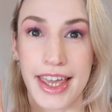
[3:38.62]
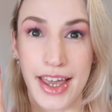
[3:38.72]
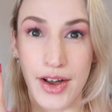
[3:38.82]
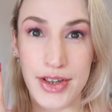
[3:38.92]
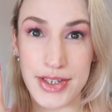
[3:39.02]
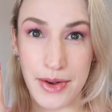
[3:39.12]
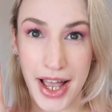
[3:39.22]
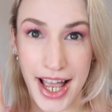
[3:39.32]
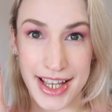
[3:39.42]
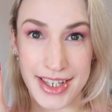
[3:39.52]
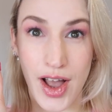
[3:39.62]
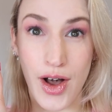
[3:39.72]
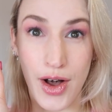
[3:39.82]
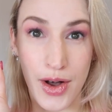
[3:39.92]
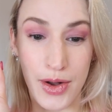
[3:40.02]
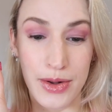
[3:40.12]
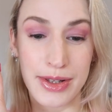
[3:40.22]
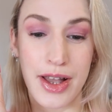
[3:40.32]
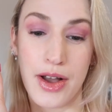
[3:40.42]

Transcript: it also has a whole